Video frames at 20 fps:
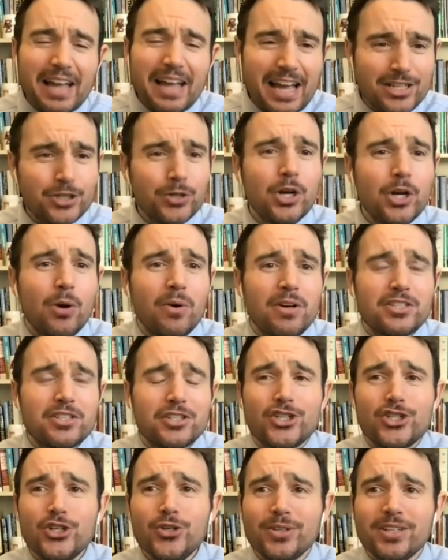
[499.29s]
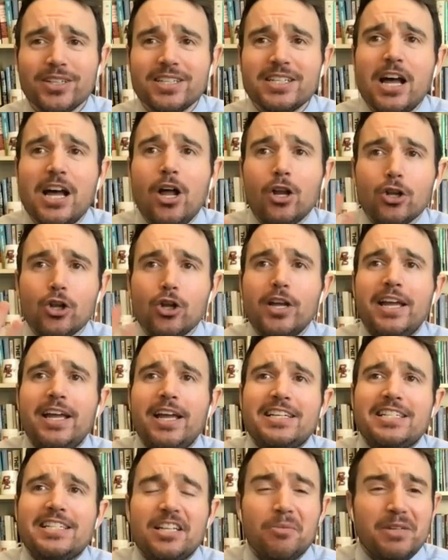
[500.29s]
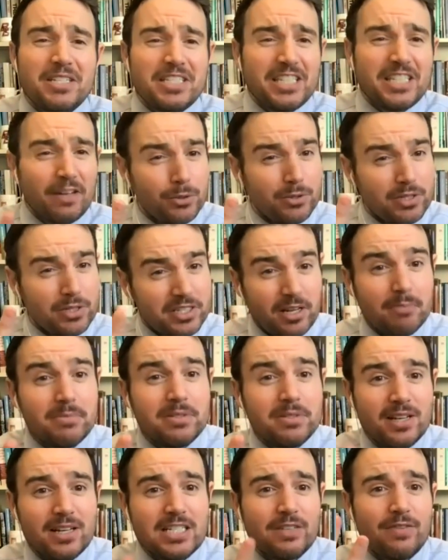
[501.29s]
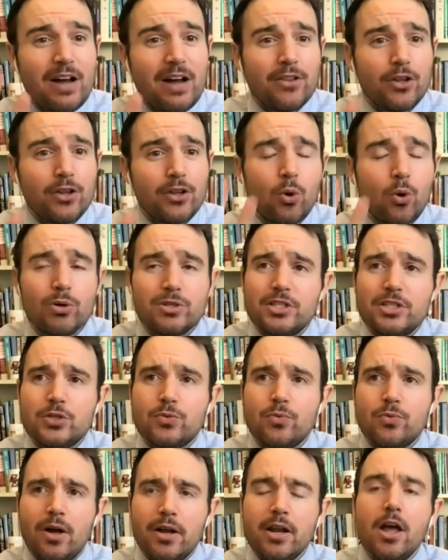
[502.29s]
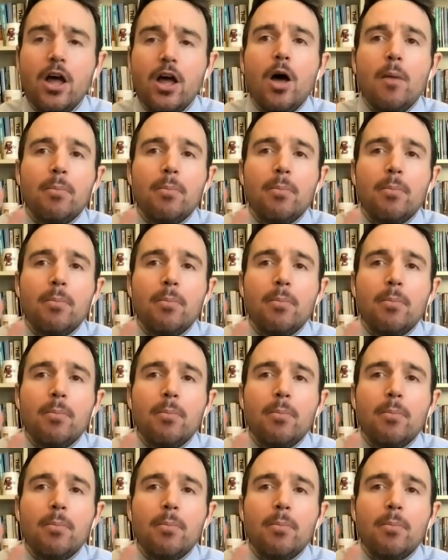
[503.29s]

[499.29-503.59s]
as you know, as a student, looking at a syllabus gives you some sense of how the course is run,